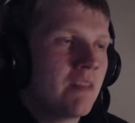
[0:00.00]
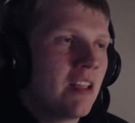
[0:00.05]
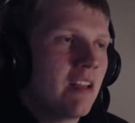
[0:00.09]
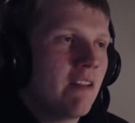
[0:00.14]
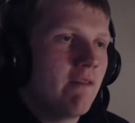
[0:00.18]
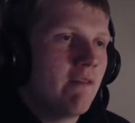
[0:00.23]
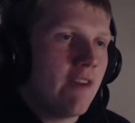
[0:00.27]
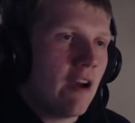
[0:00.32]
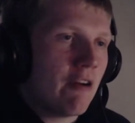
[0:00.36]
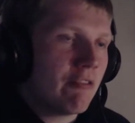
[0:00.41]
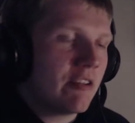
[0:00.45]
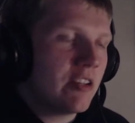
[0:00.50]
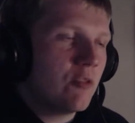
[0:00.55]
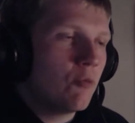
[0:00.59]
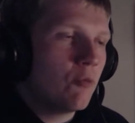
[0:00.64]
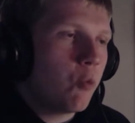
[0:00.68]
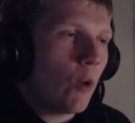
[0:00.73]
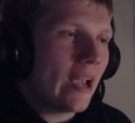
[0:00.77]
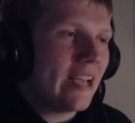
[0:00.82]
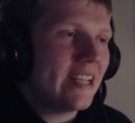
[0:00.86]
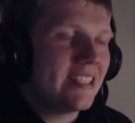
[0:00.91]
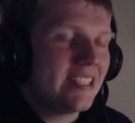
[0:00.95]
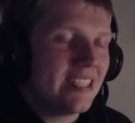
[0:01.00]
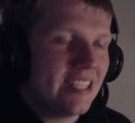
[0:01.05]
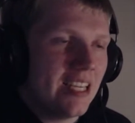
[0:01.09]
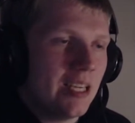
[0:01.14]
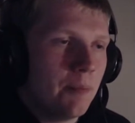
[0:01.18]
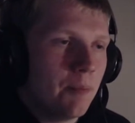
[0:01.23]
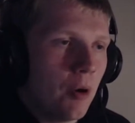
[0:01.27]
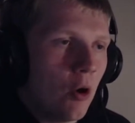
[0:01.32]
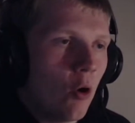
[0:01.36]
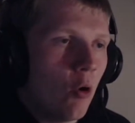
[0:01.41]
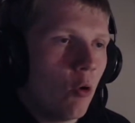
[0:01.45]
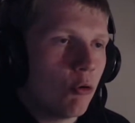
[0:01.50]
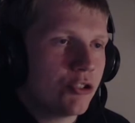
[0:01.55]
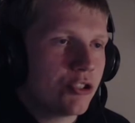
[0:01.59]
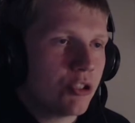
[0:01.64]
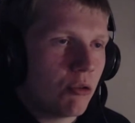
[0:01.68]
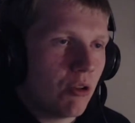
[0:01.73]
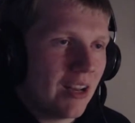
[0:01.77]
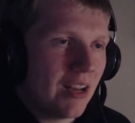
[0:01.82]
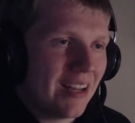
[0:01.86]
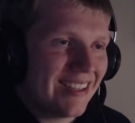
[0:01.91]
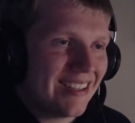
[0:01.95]
very weighty, but also
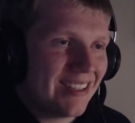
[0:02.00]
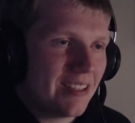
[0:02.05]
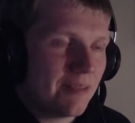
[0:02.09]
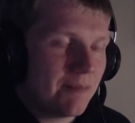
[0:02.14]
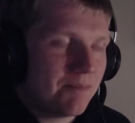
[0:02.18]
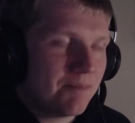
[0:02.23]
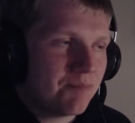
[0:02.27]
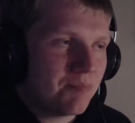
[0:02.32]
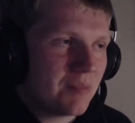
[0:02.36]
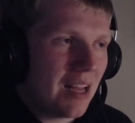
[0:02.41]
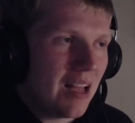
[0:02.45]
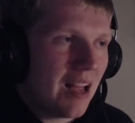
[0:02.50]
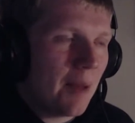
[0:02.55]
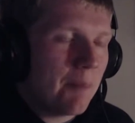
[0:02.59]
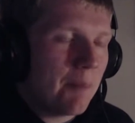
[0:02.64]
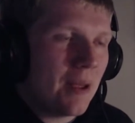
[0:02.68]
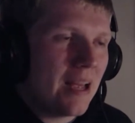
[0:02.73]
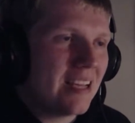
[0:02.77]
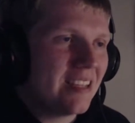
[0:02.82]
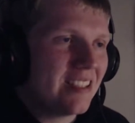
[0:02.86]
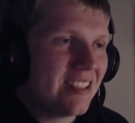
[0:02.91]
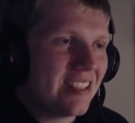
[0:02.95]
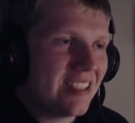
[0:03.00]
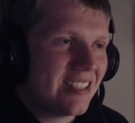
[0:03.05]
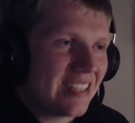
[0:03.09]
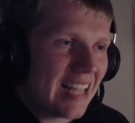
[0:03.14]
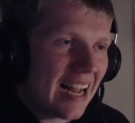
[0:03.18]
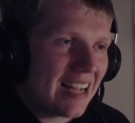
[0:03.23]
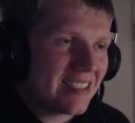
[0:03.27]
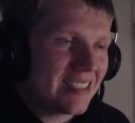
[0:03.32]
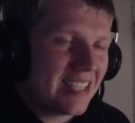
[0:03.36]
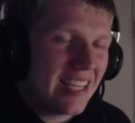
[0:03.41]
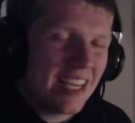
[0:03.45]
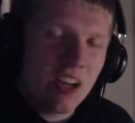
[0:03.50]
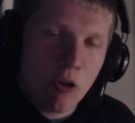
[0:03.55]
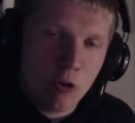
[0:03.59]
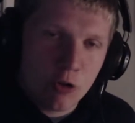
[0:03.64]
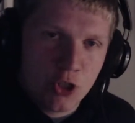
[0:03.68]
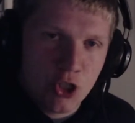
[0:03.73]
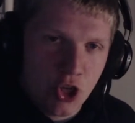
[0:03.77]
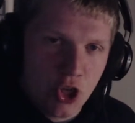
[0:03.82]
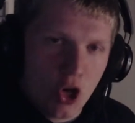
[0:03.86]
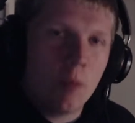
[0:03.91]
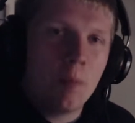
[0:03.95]
like a bit static or
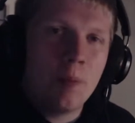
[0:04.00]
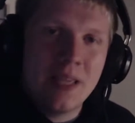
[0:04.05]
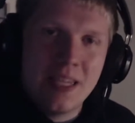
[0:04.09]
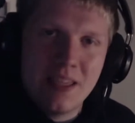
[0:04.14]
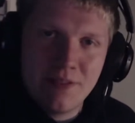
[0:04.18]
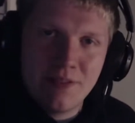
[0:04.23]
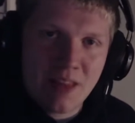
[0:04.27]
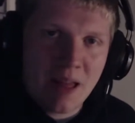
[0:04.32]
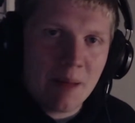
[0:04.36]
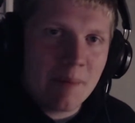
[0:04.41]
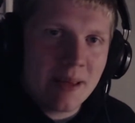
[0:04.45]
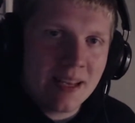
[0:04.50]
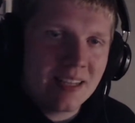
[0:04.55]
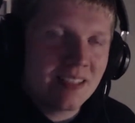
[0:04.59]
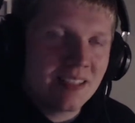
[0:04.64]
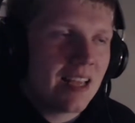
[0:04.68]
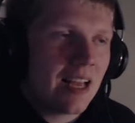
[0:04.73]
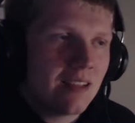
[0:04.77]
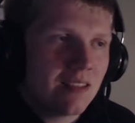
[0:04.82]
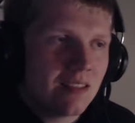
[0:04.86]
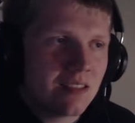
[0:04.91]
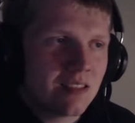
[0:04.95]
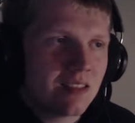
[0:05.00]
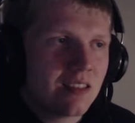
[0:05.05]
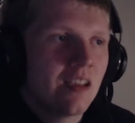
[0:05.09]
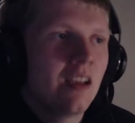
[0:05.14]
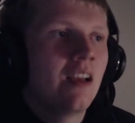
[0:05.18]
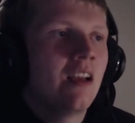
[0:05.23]
choppy, if that makes sense,